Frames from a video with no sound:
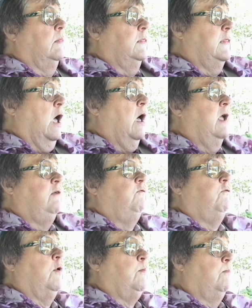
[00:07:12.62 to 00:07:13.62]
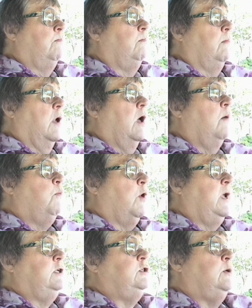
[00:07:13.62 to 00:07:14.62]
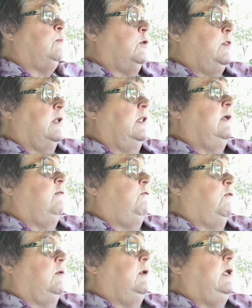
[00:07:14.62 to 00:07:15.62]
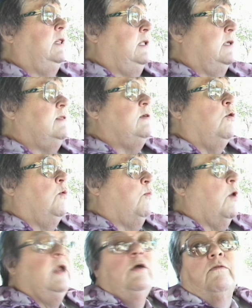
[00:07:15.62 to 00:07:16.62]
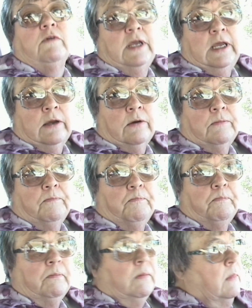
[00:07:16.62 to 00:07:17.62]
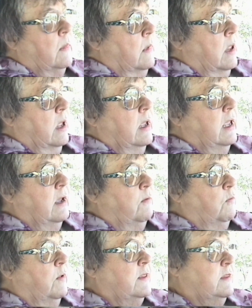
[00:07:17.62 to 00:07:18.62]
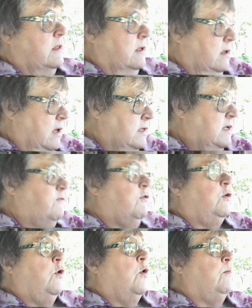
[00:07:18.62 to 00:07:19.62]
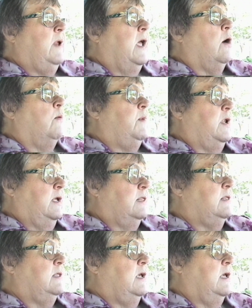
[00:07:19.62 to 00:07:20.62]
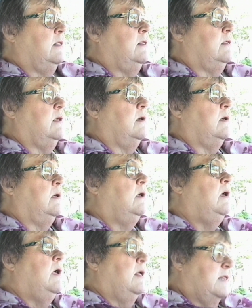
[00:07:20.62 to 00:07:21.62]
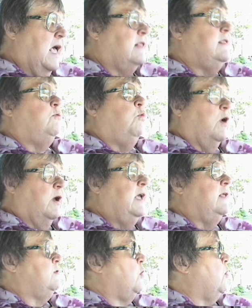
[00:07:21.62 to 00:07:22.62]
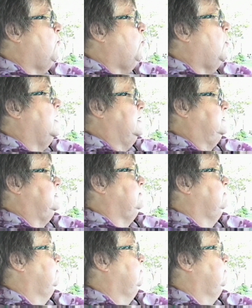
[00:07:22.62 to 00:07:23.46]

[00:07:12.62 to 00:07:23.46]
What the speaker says: died from a brain tumor that lived in this home right over here. It was a different home now, but that's where his home was.